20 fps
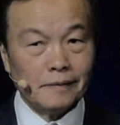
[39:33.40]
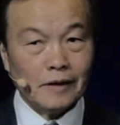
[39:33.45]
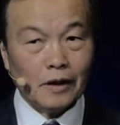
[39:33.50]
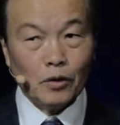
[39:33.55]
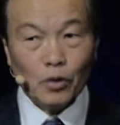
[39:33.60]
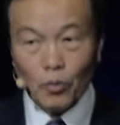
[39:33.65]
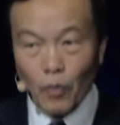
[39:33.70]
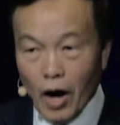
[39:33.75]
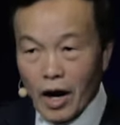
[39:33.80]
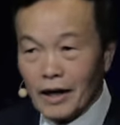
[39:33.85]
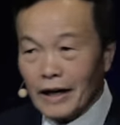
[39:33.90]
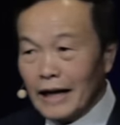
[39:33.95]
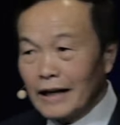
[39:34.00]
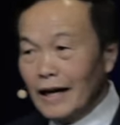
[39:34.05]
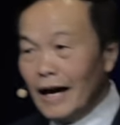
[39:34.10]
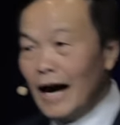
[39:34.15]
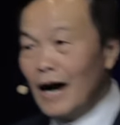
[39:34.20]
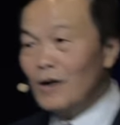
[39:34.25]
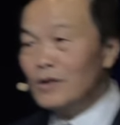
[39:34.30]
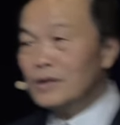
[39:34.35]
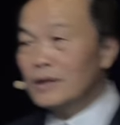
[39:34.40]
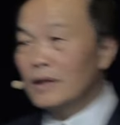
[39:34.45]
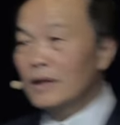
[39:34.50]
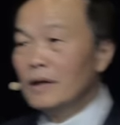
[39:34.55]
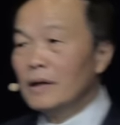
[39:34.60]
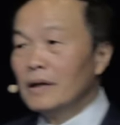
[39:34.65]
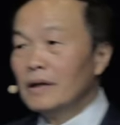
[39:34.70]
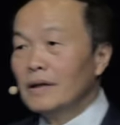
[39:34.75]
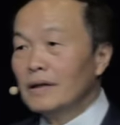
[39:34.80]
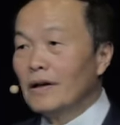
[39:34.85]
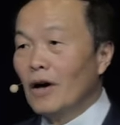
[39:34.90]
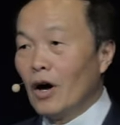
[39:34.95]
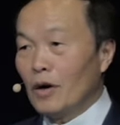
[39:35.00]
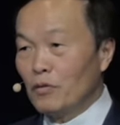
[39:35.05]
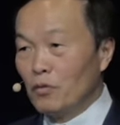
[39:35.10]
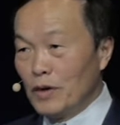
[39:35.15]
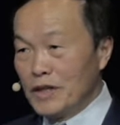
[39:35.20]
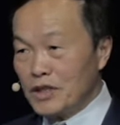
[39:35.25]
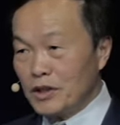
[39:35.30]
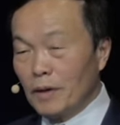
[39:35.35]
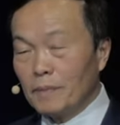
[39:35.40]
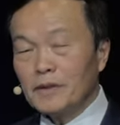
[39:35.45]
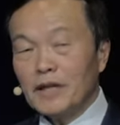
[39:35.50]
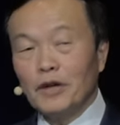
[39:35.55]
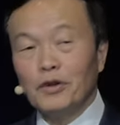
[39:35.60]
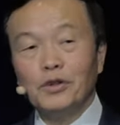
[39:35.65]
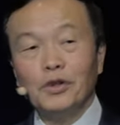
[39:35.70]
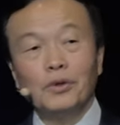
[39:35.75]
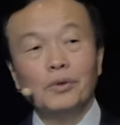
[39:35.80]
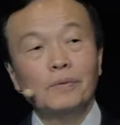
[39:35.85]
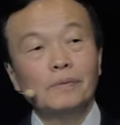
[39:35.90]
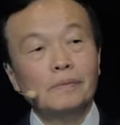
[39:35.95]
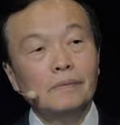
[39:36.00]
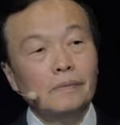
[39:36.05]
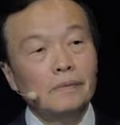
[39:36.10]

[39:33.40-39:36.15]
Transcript: You walk into another house, God, wisdom tell you,